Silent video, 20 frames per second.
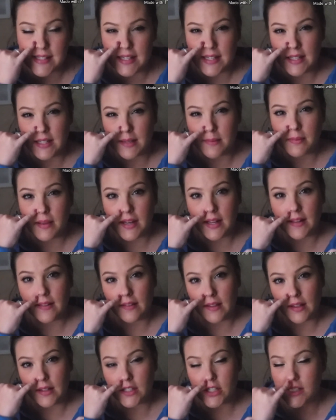did end up
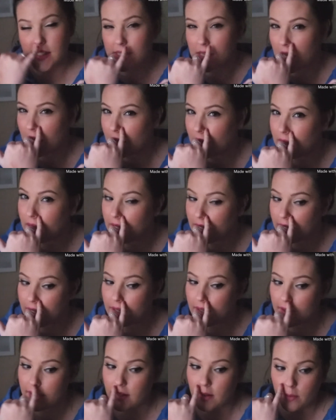getting like just a
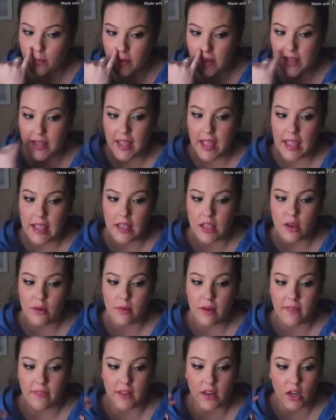little bit
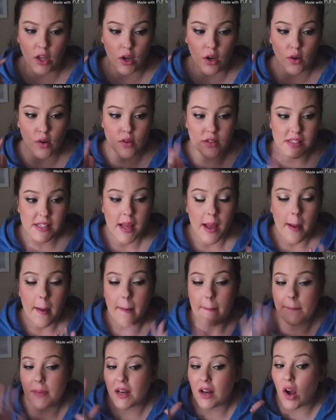cakey around the nose,
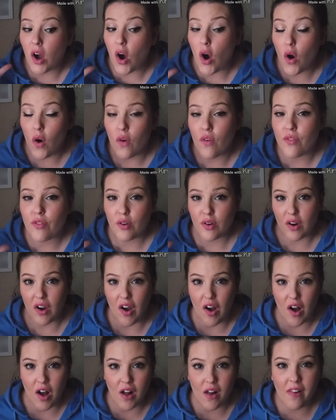but
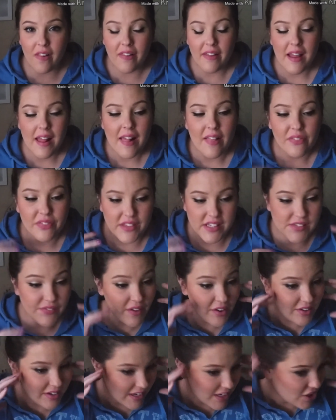overall, this
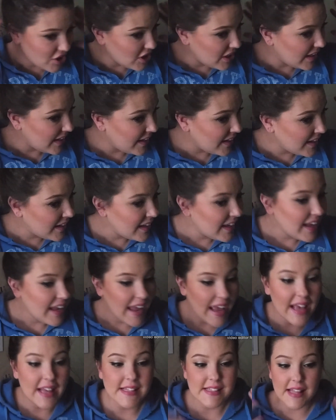foundation
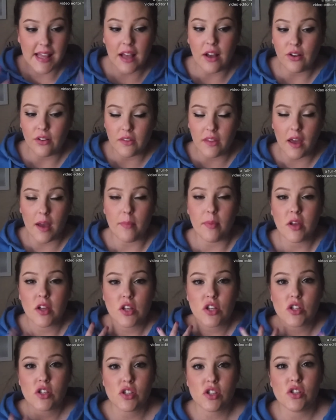has held
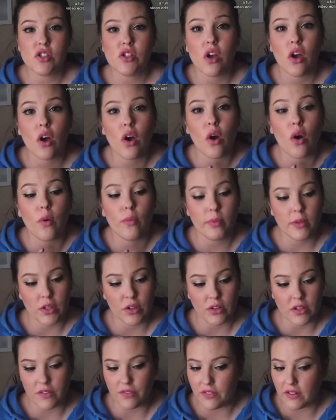up so
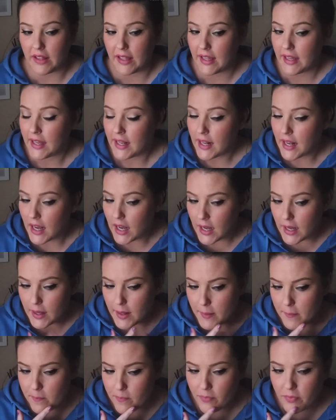beautifully.
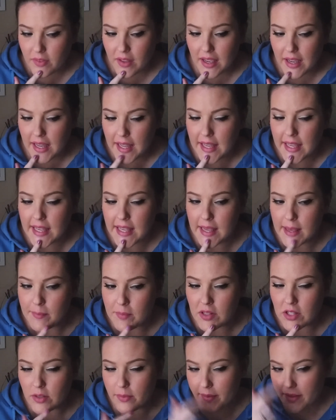I
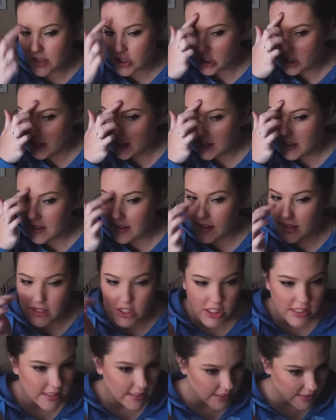am a little bit shiny,
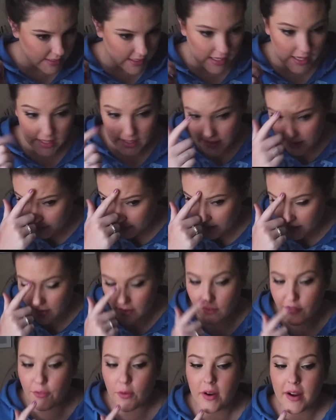like just a tiny bit
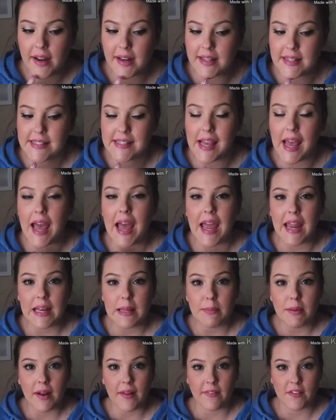on the forehead and a
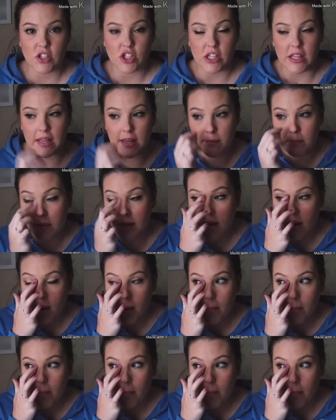tiny bit on the chin,